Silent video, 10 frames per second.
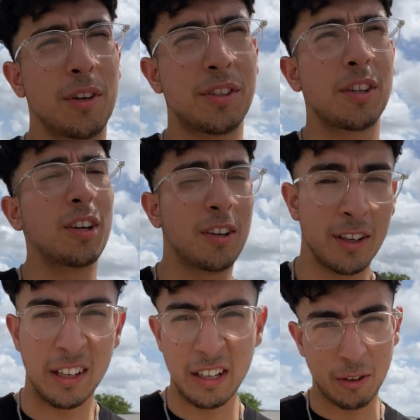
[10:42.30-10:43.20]
so
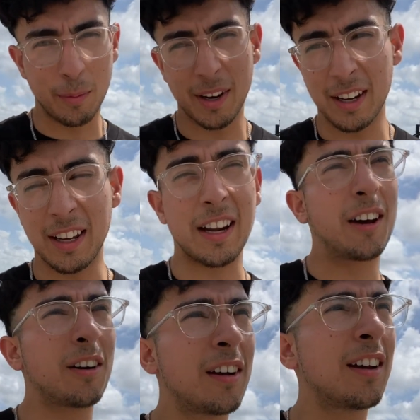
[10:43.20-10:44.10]
we're about to head
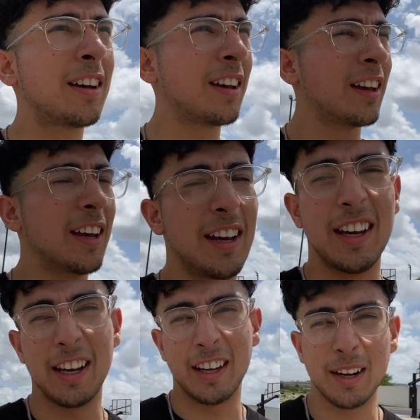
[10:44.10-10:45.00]
out.
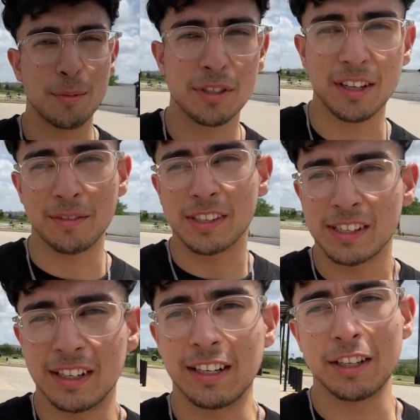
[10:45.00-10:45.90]
And I'm just like
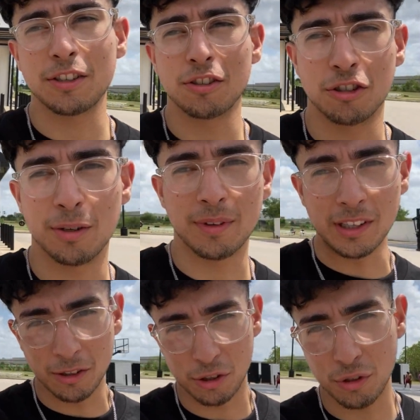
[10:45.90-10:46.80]
visiting each gym because
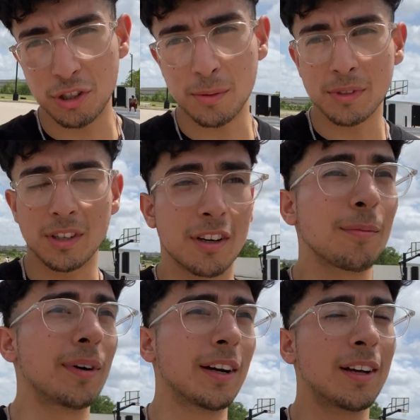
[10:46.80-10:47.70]
there's three gyms in here,
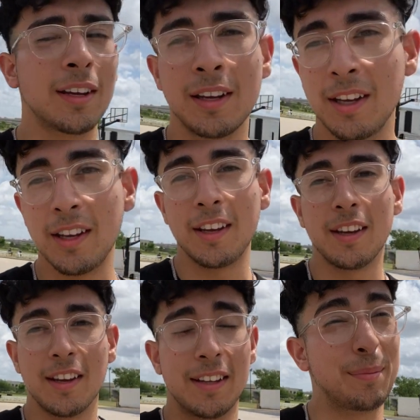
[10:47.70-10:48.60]
but
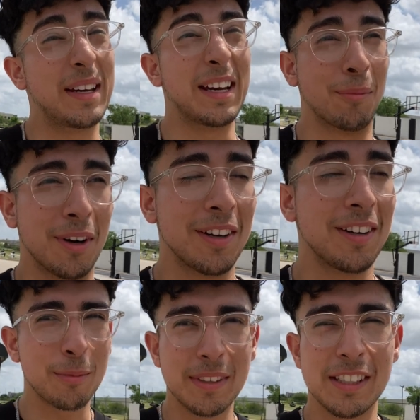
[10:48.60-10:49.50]
man, bro,
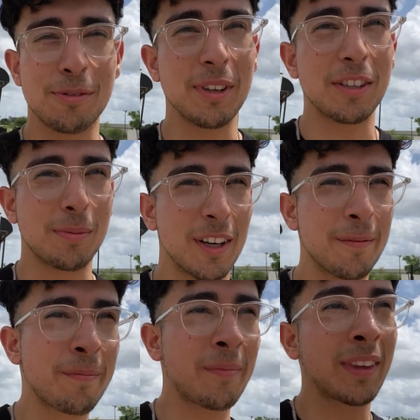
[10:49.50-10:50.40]
miss this place, but
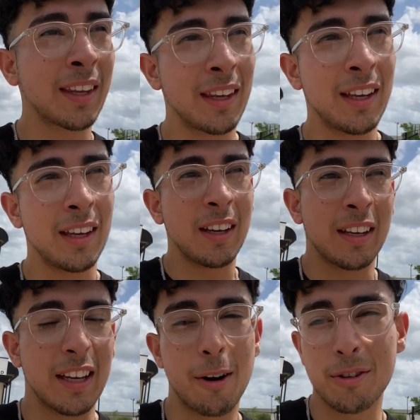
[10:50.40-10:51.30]

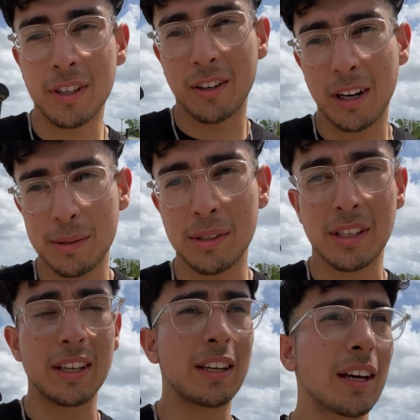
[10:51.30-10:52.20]
yeah, we're just gonna grab
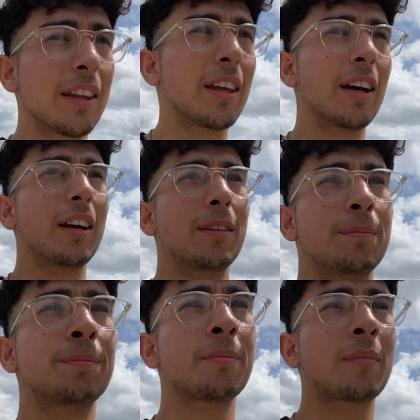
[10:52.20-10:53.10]
something to eat and then
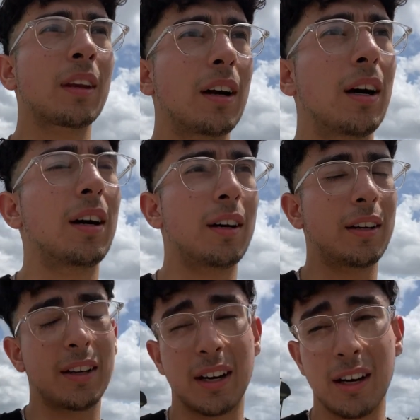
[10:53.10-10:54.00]
uh, head